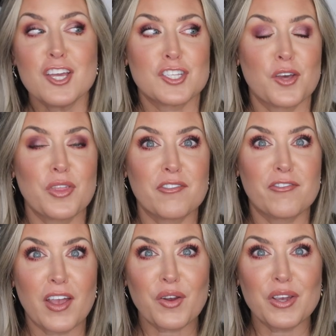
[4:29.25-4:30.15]
So the
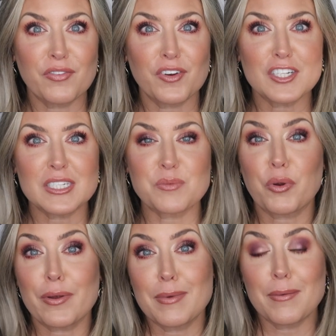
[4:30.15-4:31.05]
very first
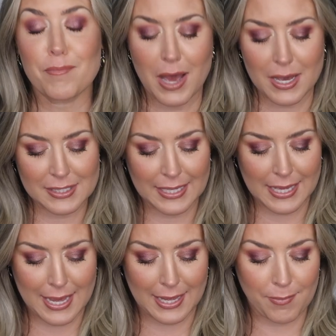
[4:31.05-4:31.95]
premium box that
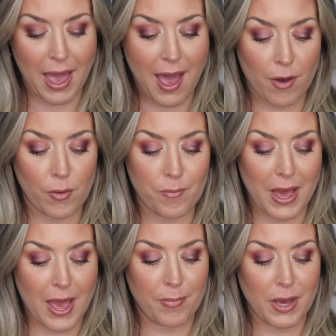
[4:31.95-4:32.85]
came out
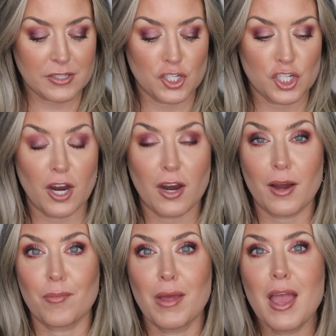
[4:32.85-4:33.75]
by
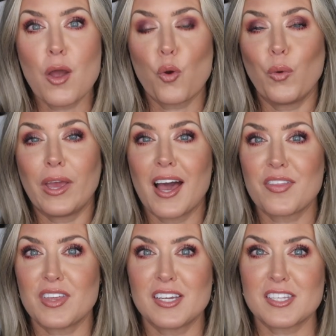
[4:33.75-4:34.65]
Boxycharm, we
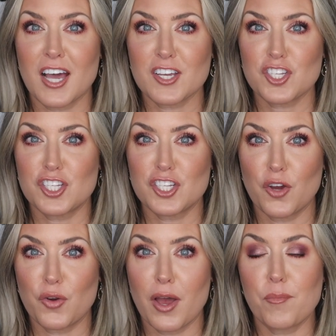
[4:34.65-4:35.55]
got the Natasha
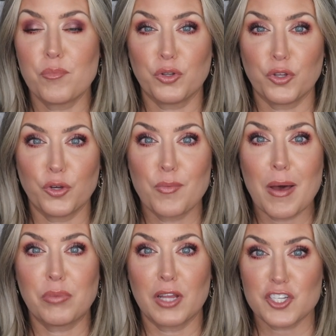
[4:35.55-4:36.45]
Denona
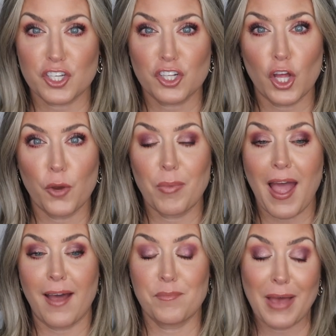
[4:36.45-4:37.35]
Bloom Blush and Glow
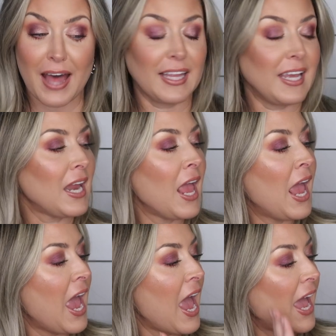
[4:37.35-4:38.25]
palette,
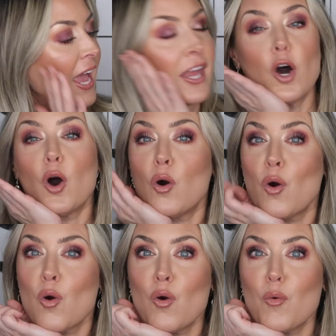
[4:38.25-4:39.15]
and
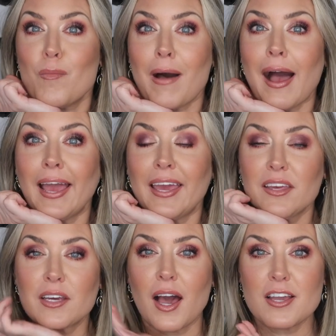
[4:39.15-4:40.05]
oh my
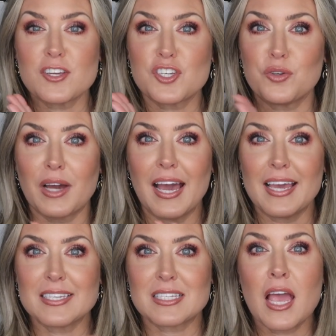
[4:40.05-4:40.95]
gosh, you
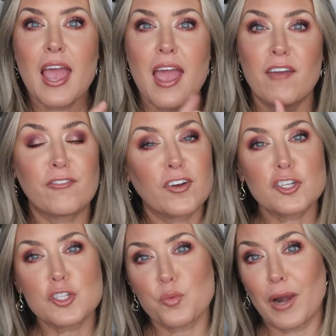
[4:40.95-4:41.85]
guys, at
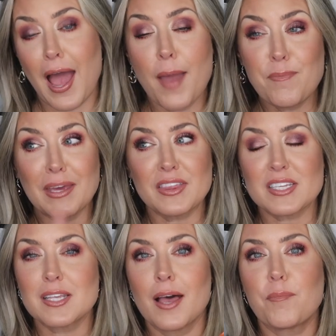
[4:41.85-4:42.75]
first when I picked
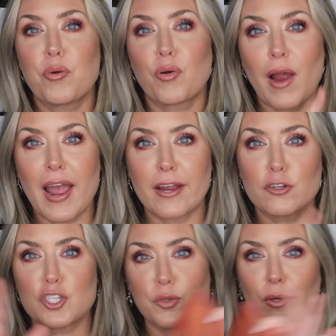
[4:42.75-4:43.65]
this up,
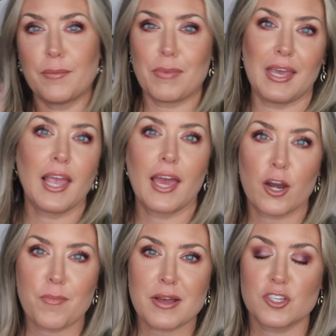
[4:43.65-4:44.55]
prior to it being in
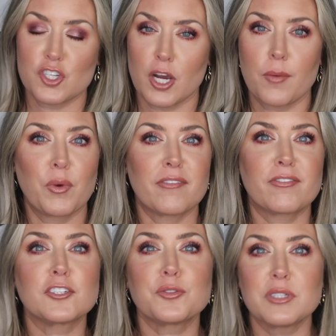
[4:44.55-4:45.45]
our Boxycharm, when it
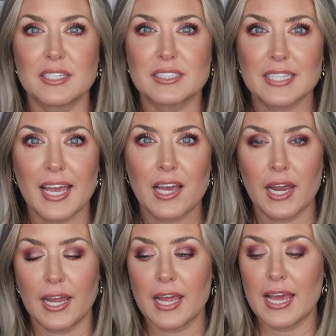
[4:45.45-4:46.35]
first released, I
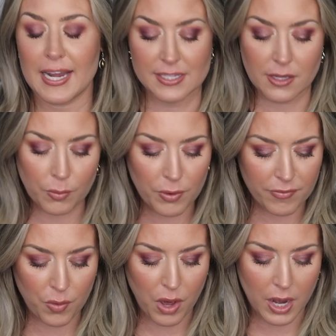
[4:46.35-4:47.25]
got it and I did a
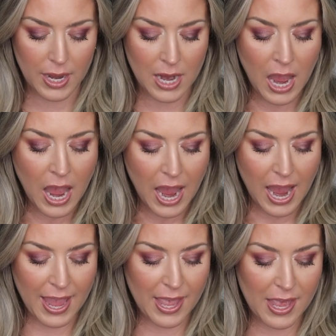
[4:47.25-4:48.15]
review on it,
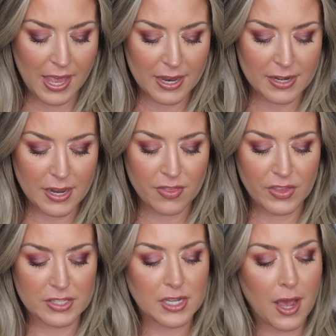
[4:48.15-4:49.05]
and
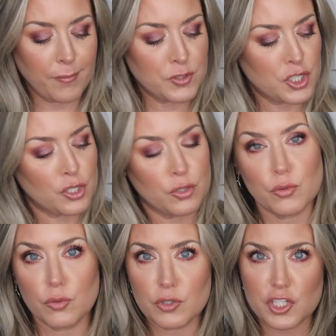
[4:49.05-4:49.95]
the top
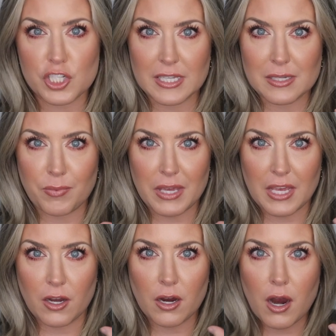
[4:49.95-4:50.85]
two shades up
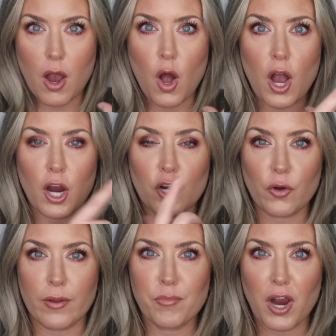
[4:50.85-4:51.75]
here are
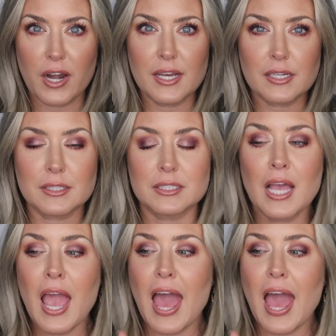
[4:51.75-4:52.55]
cream products.